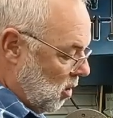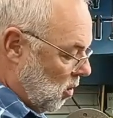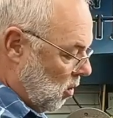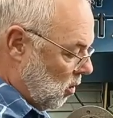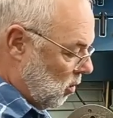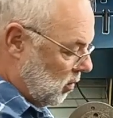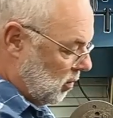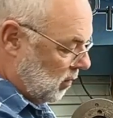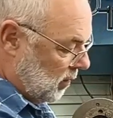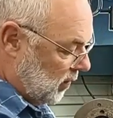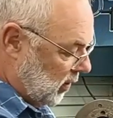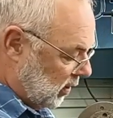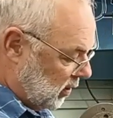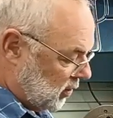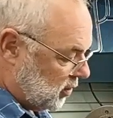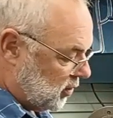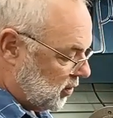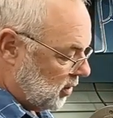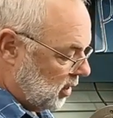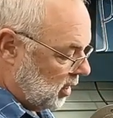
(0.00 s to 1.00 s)
if you can
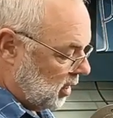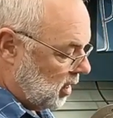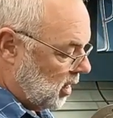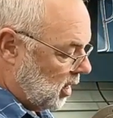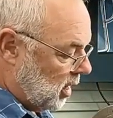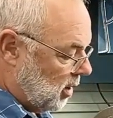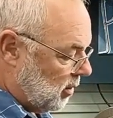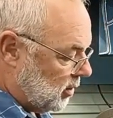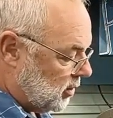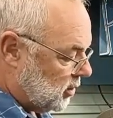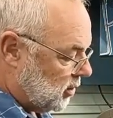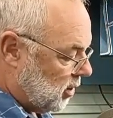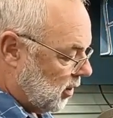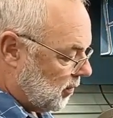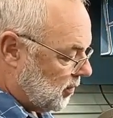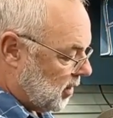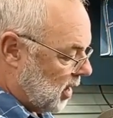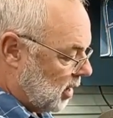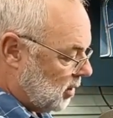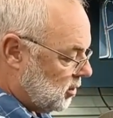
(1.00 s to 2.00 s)
see here, it's got
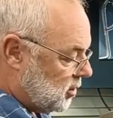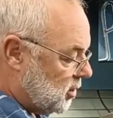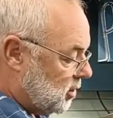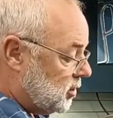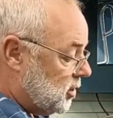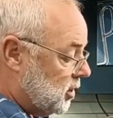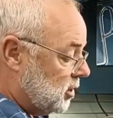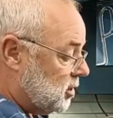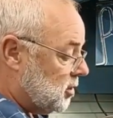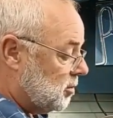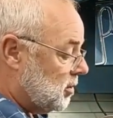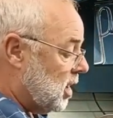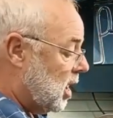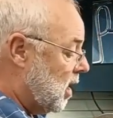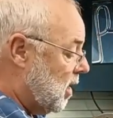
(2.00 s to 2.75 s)
that sort of system.